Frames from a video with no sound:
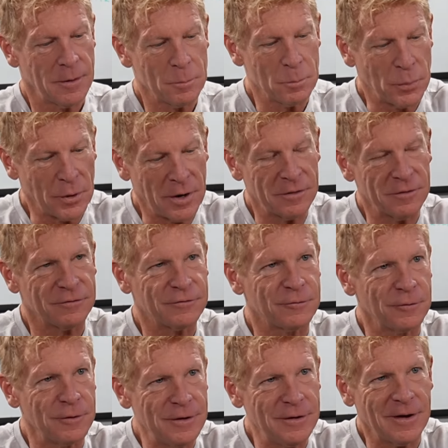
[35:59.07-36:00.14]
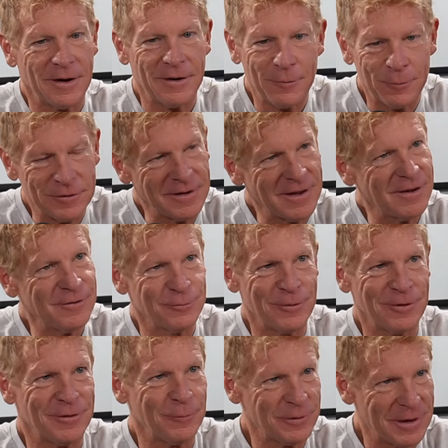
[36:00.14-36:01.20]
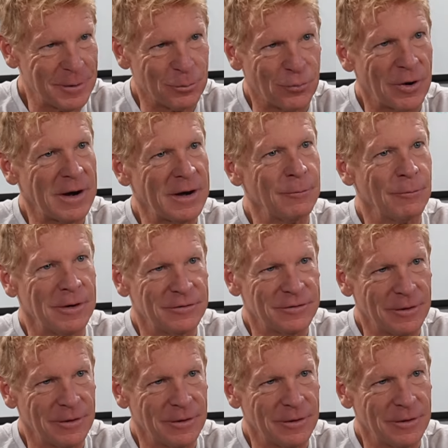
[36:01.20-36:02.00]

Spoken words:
But on the street, I know what the guys want. They want that bragging rights.